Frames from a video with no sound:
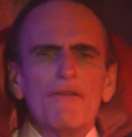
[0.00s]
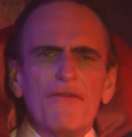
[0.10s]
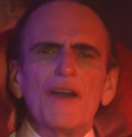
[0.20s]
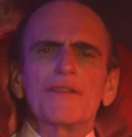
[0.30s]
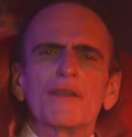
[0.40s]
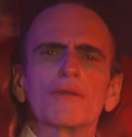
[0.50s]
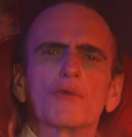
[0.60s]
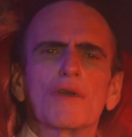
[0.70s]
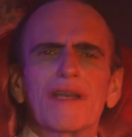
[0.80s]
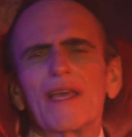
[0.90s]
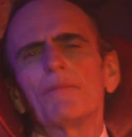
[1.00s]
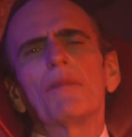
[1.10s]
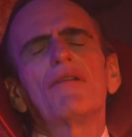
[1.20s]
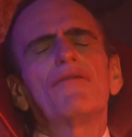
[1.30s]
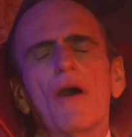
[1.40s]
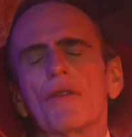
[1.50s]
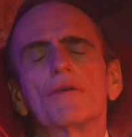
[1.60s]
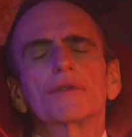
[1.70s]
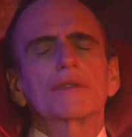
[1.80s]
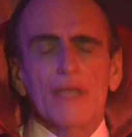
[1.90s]
fighting to claim my
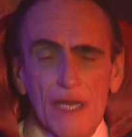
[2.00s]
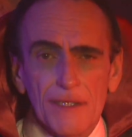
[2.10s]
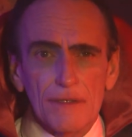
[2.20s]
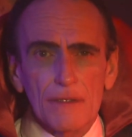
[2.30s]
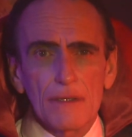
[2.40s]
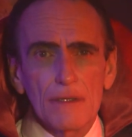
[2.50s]
father's title.